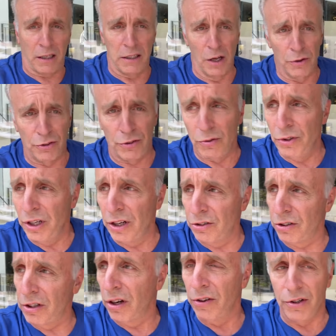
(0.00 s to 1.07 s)
Close two
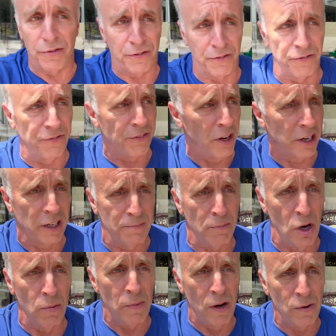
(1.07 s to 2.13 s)
years ago, you fucking
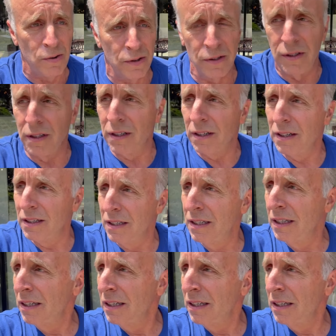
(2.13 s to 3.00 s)
momo. Where you going?